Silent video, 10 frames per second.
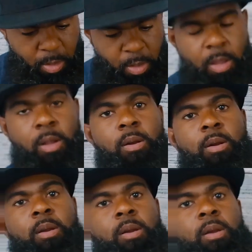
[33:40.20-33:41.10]

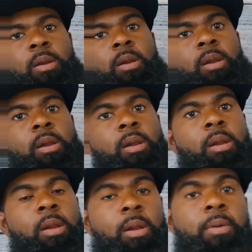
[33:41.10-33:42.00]

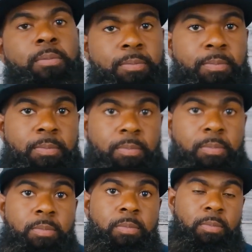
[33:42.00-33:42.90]

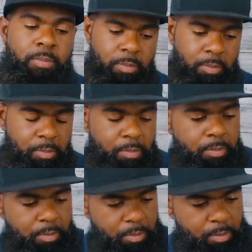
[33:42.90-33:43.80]
This person isn't speaking.